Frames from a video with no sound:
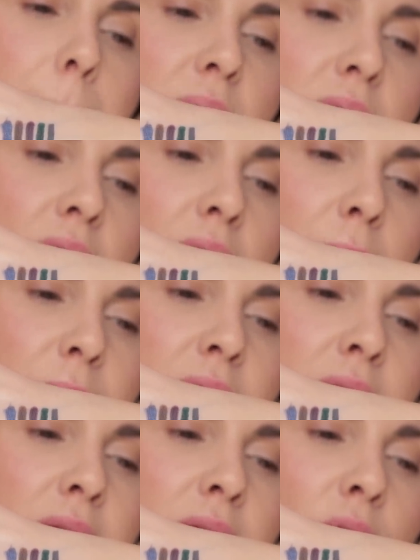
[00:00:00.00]

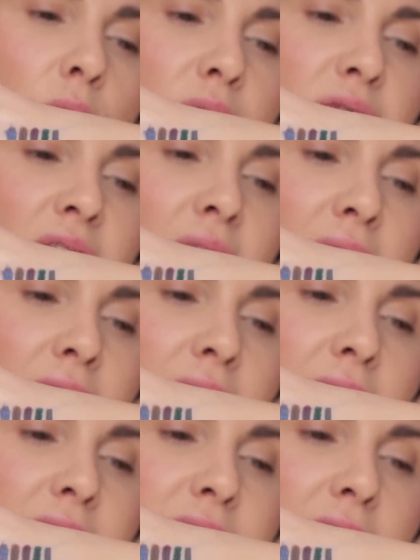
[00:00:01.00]
plummy or
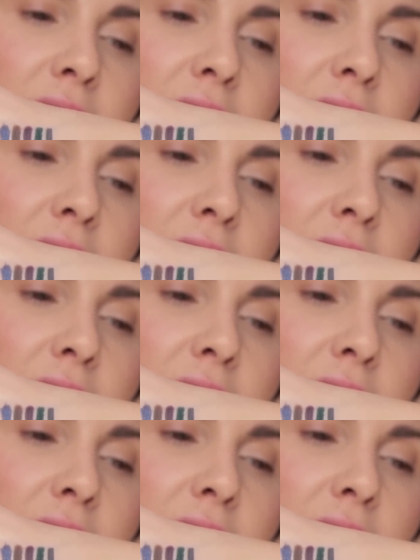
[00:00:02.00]
violet.